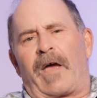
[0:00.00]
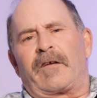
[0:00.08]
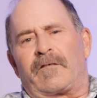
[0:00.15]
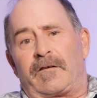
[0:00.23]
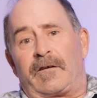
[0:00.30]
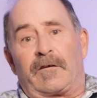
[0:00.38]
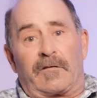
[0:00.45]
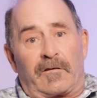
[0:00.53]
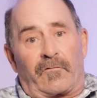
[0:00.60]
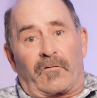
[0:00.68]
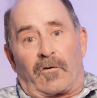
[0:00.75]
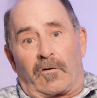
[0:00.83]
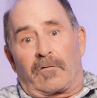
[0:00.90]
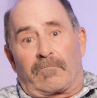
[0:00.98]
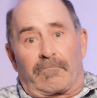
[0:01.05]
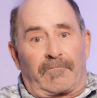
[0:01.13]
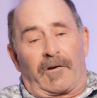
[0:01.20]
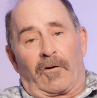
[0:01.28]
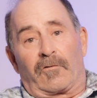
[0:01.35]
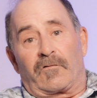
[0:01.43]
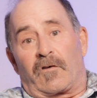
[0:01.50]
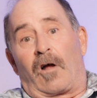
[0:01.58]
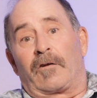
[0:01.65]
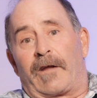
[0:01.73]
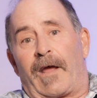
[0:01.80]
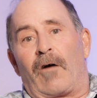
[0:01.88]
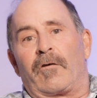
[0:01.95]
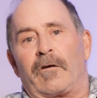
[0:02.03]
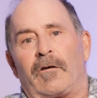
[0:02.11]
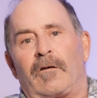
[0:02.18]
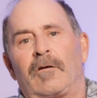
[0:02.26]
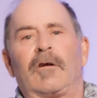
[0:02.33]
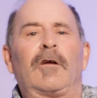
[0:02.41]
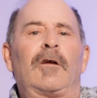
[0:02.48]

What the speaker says: XC because you've heard, it's all downhill.